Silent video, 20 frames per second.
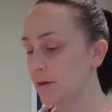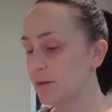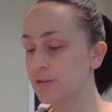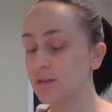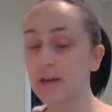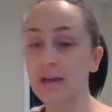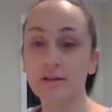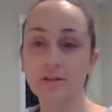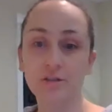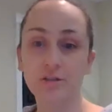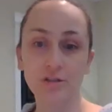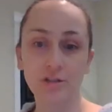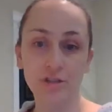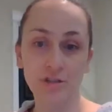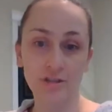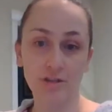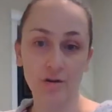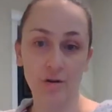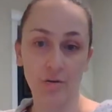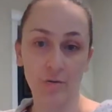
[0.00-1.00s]
yeah, so
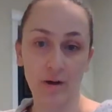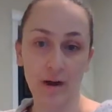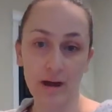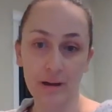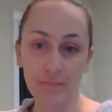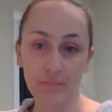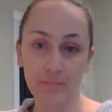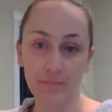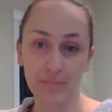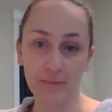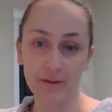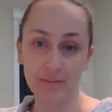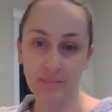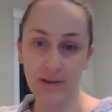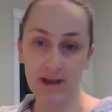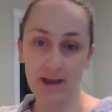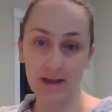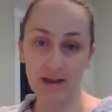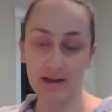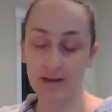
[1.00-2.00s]
just go up and
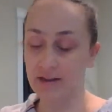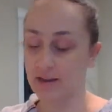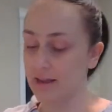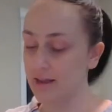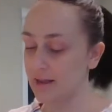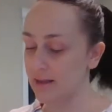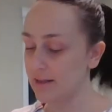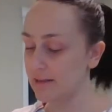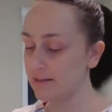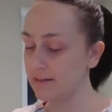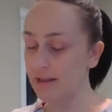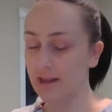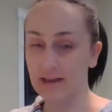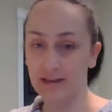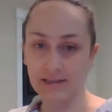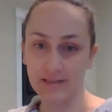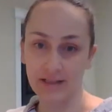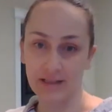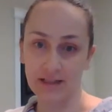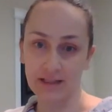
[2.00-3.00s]
back, and like
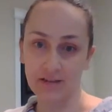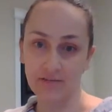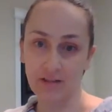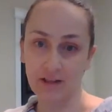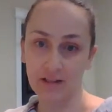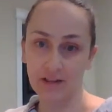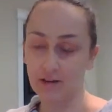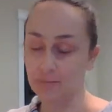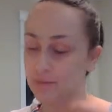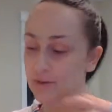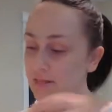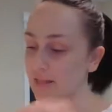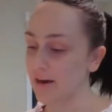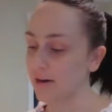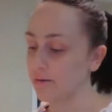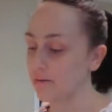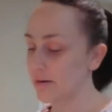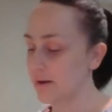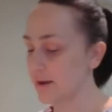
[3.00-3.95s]
I said, leave that little bit there,